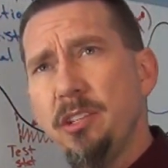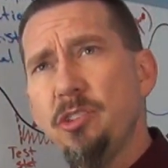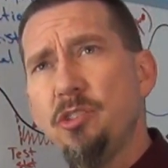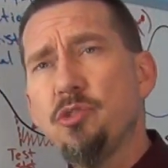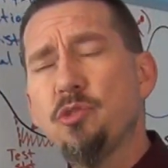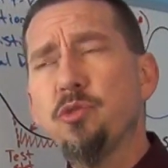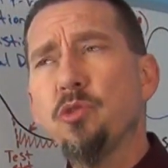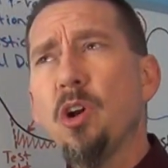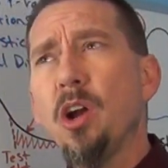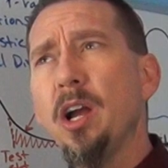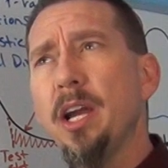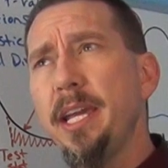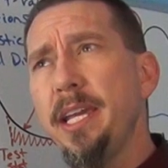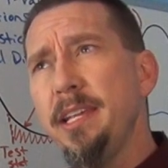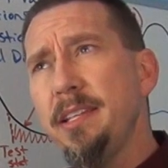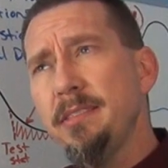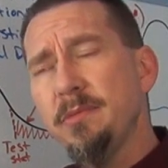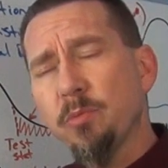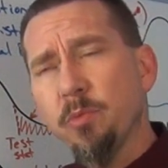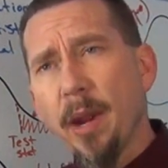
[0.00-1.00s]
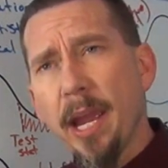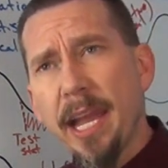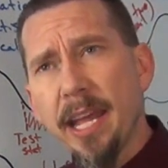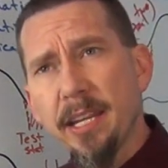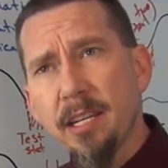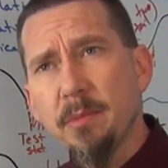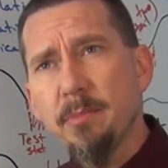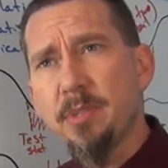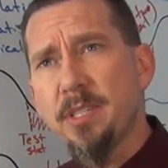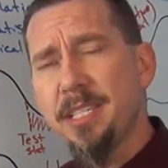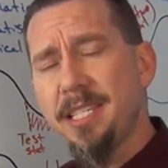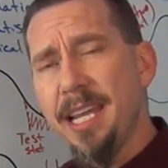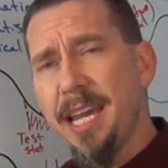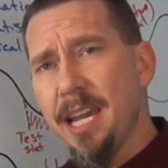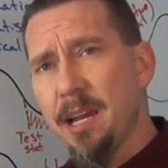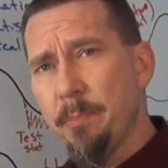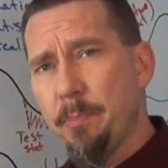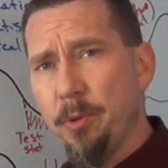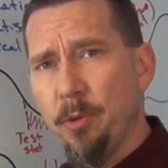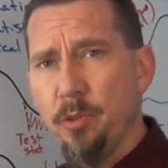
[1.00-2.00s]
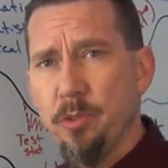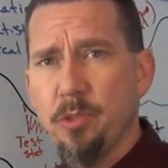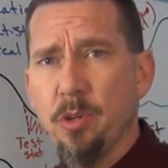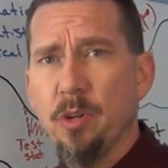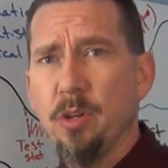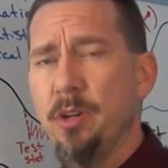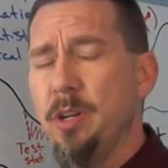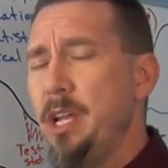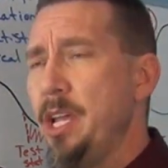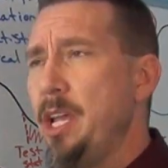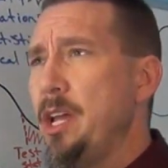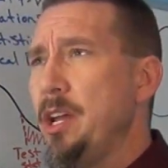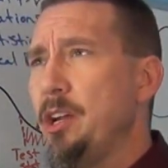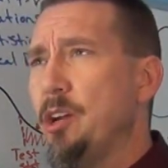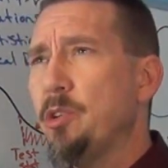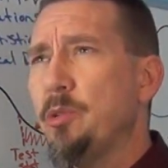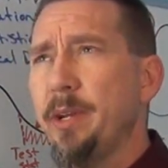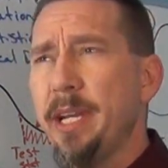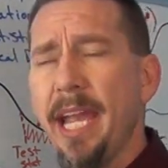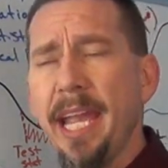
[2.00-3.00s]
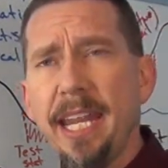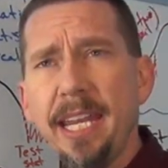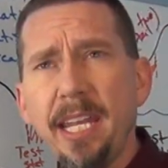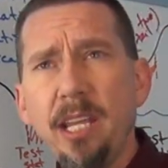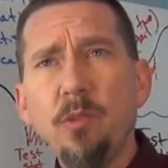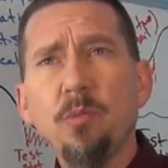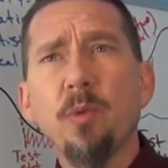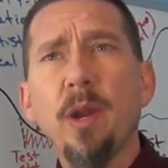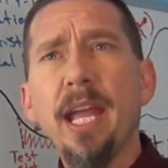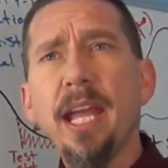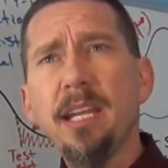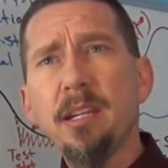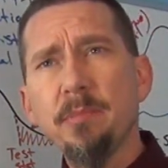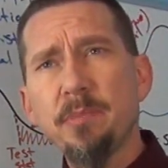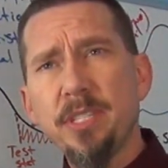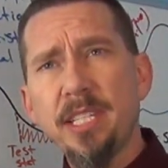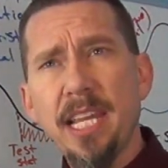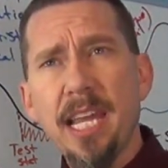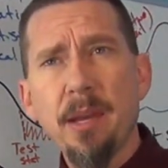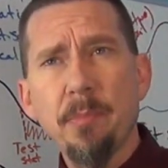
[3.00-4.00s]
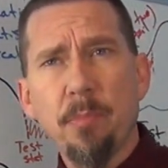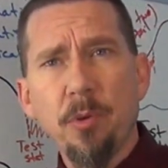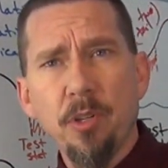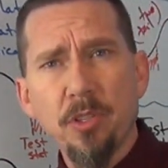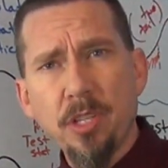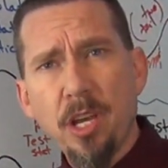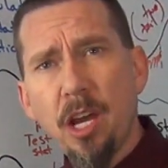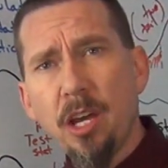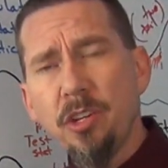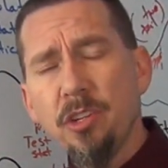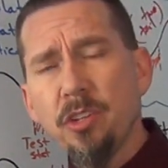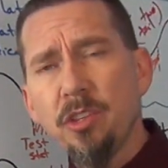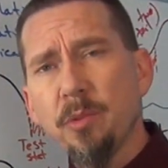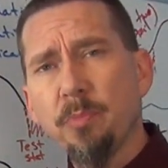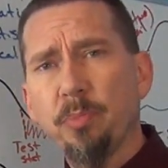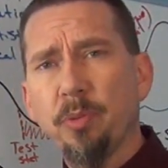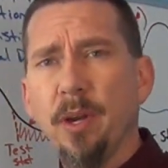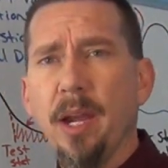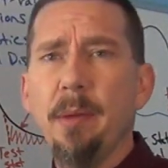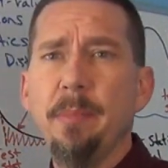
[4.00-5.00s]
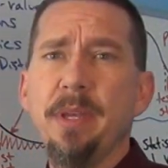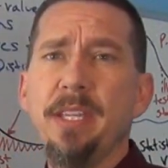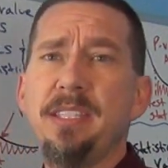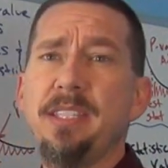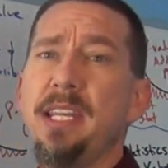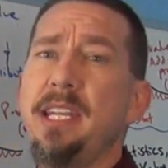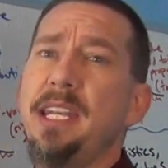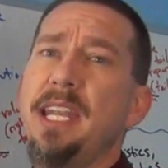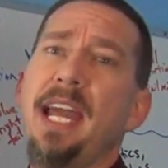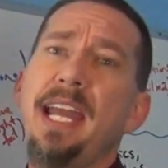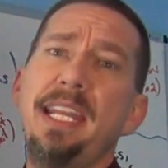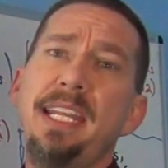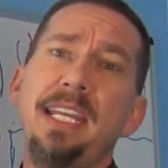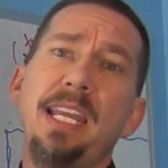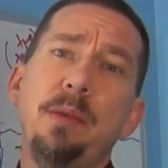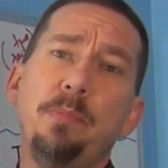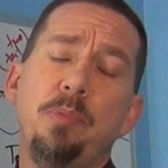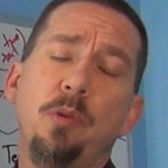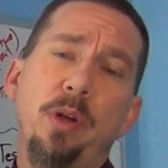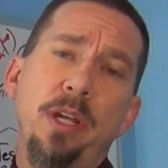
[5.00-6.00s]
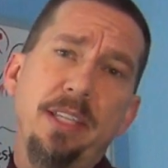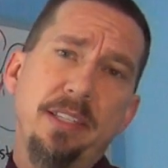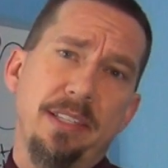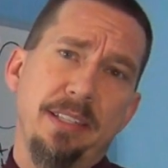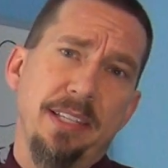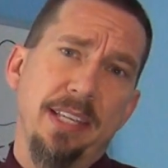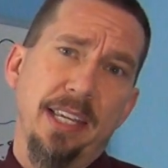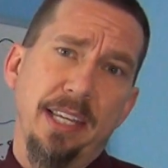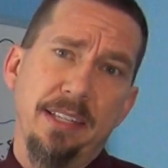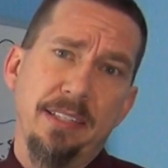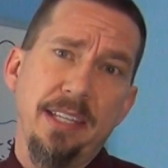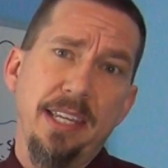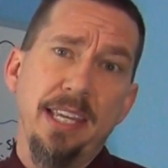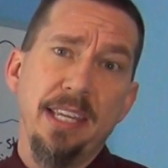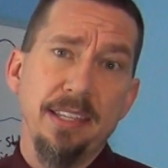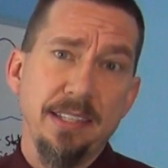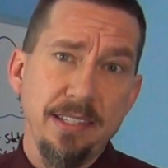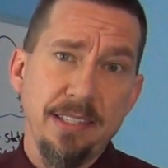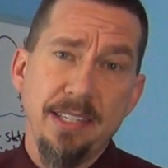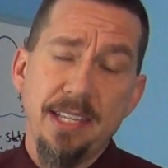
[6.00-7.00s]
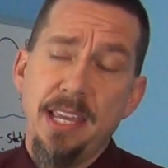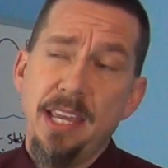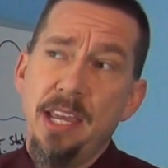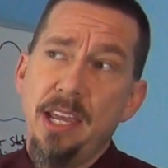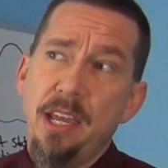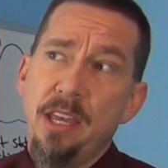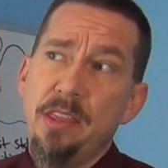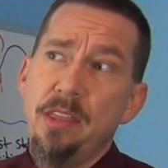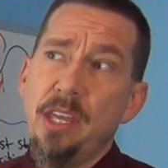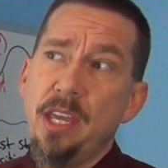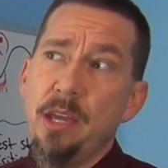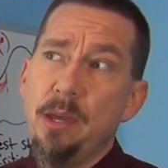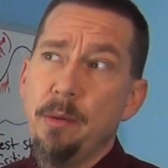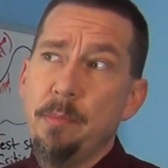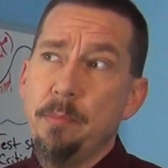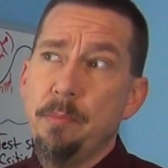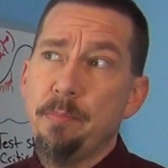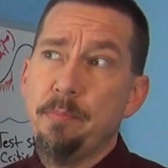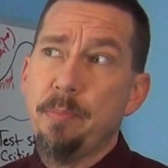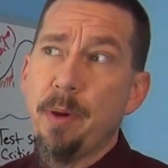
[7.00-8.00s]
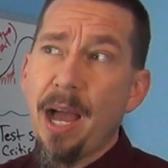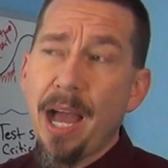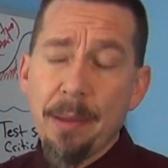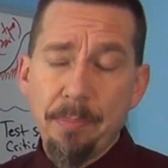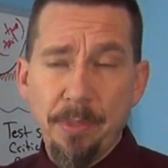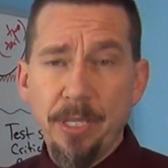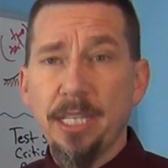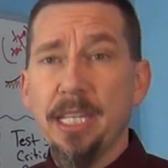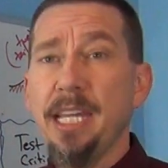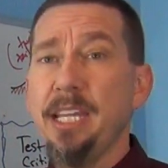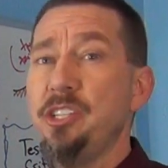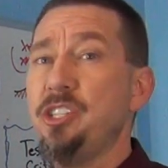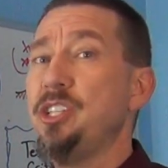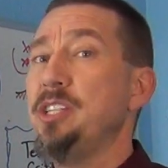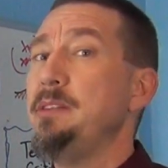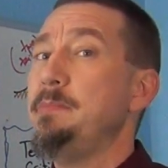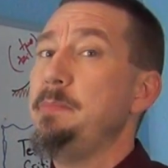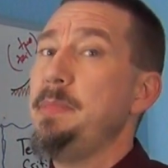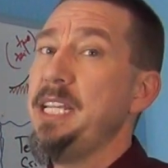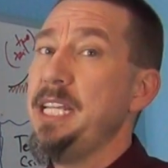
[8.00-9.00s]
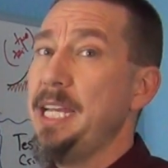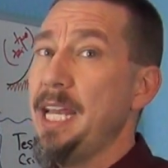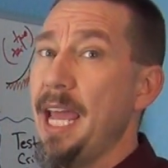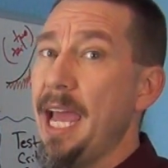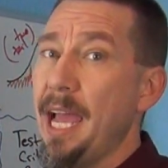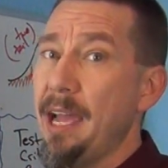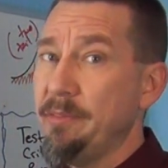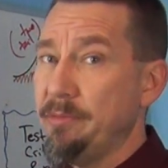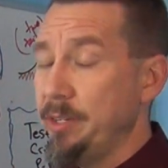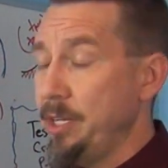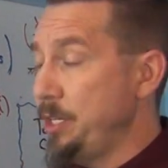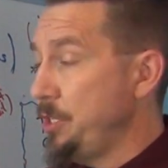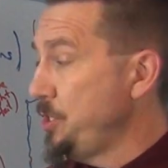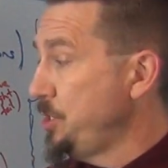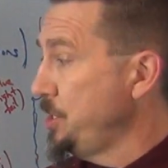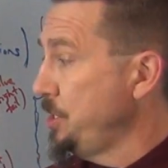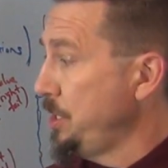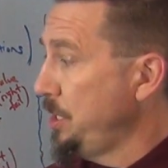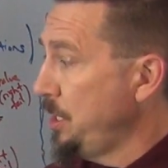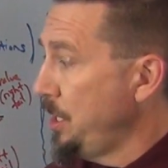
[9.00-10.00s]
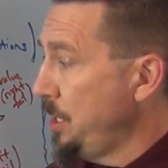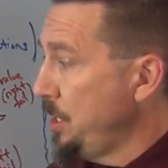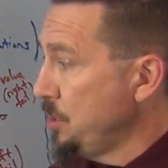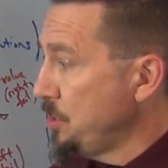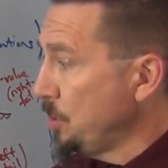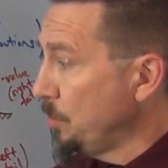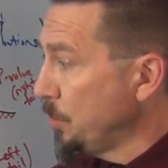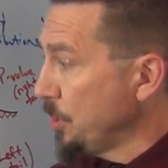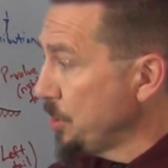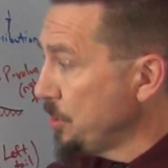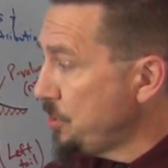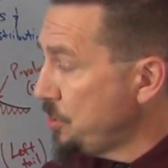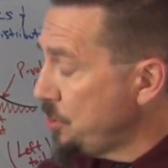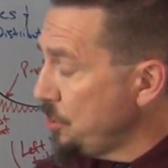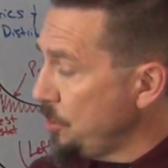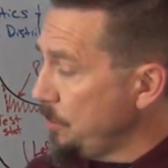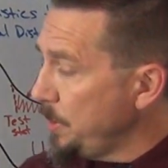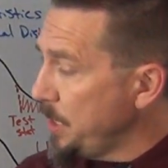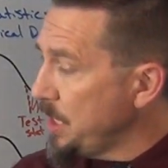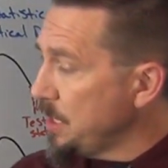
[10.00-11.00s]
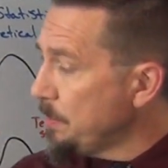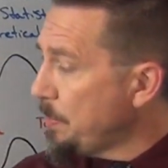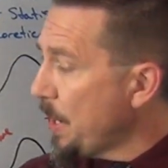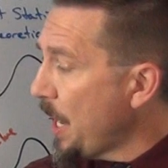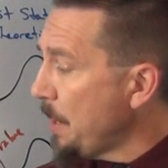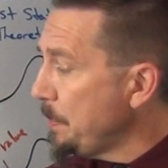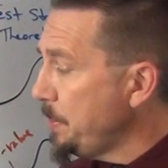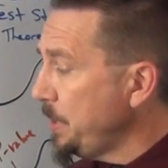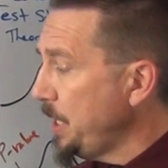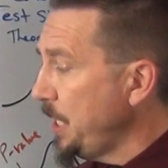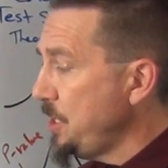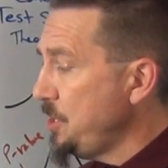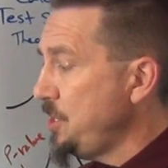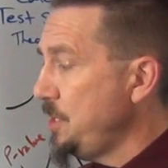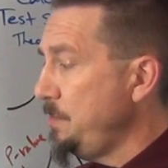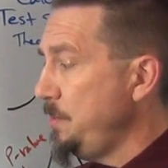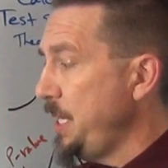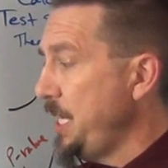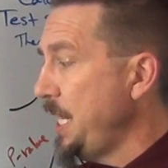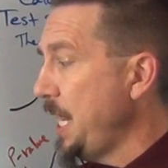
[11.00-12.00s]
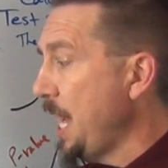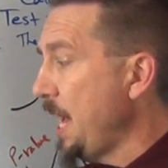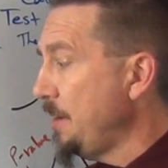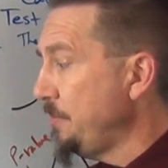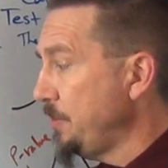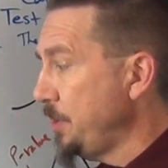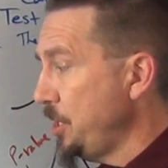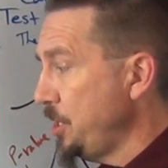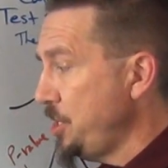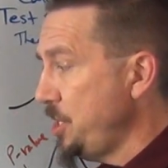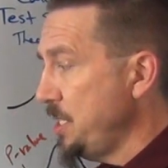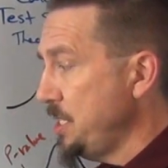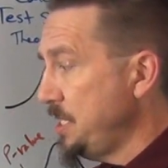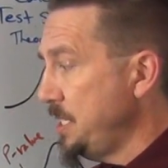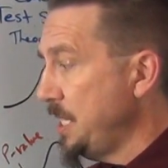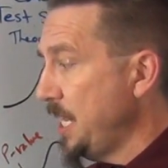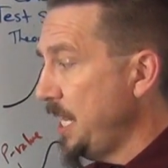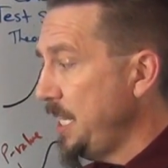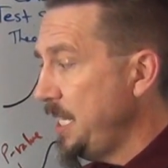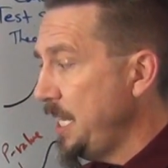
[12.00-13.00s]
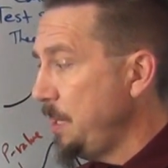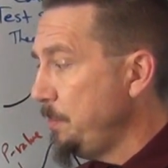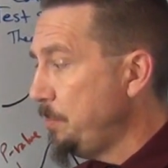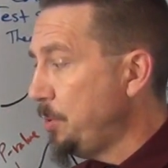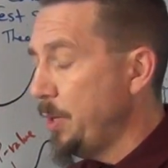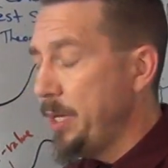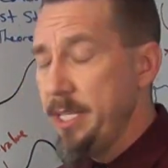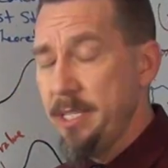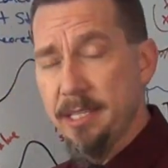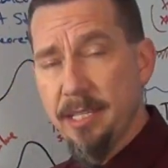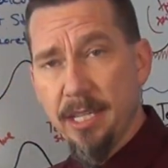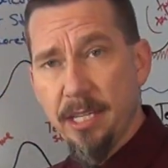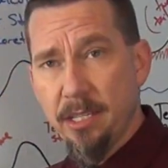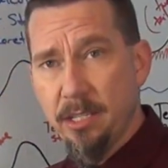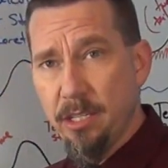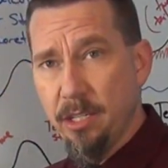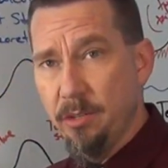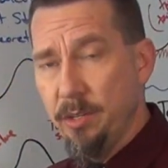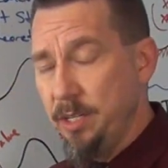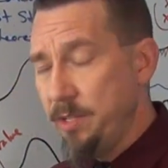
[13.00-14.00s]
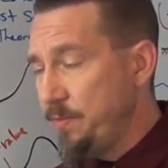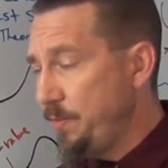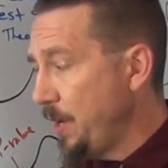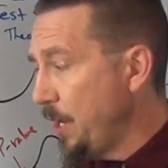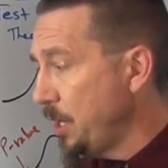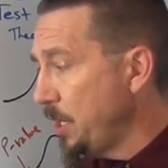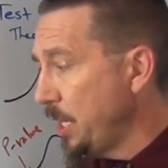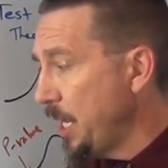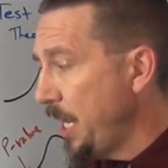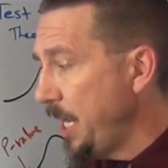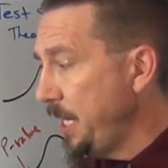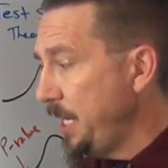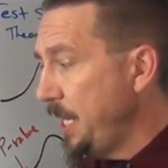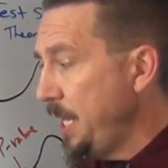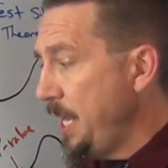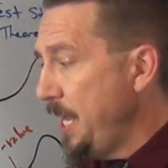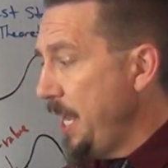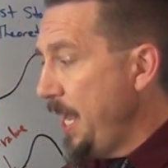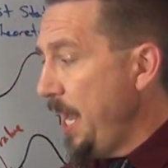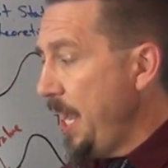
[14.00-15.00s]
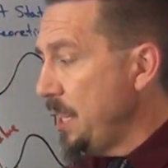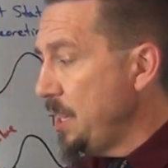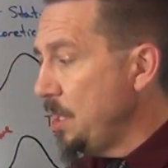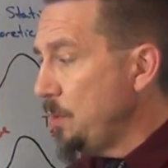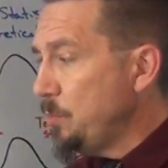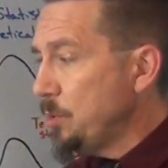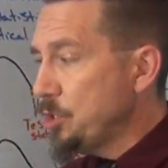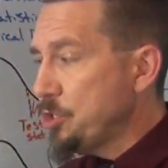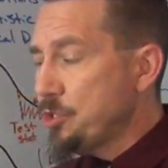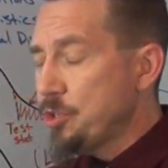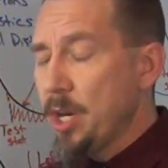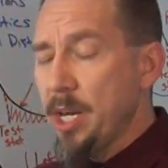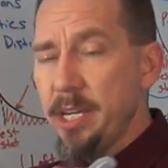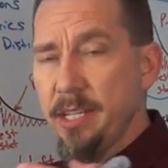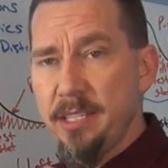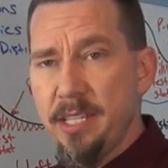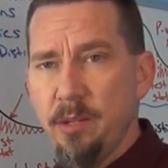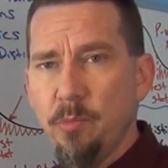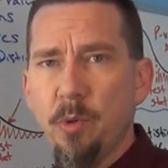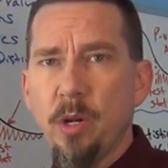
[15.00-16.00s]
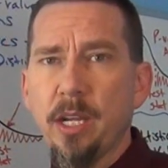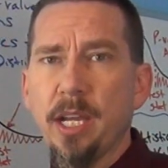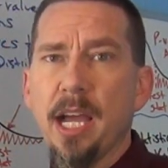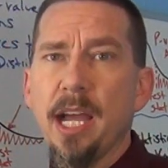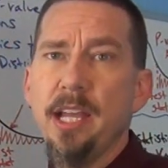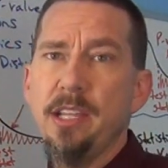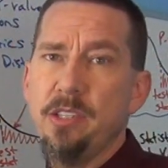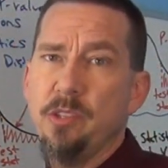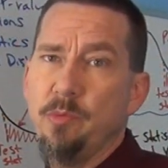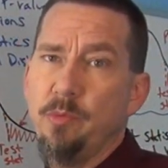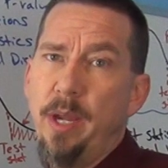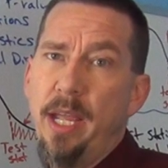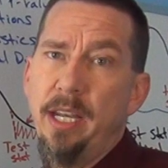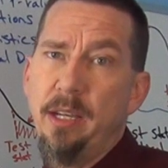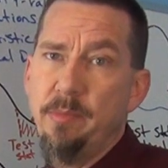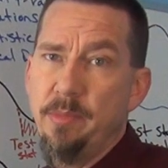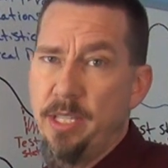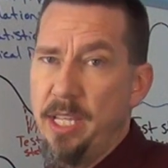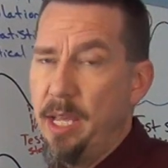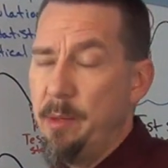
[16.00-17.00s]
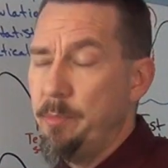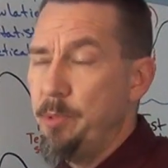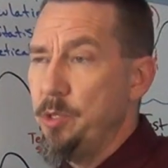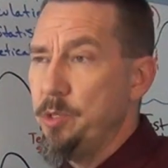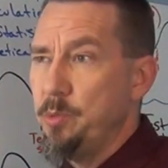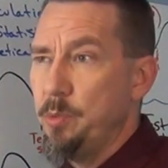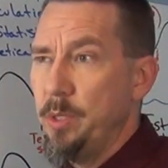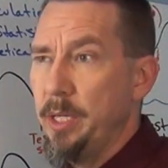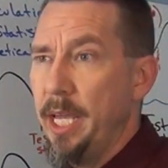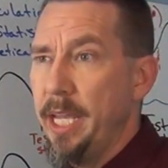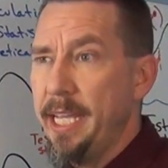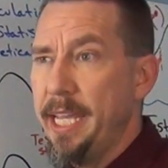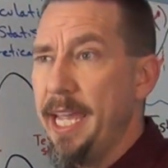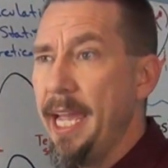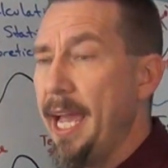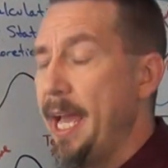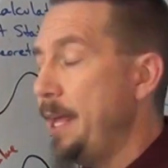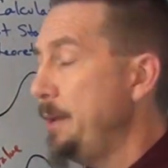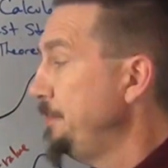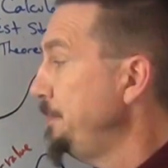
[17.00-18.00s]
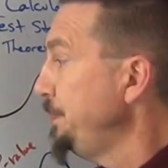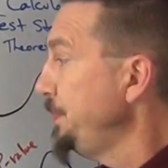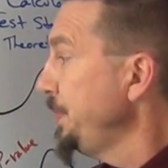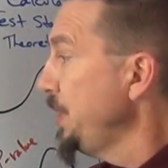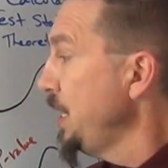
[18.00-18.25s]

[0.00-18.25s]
drawing random samples or creating random samples under the premise that 98.6 is the population mean average. So we're assuming the population mean average is 98.6 degrees Fahrenheit, and then we're trying to see what kinds of random samples would I get.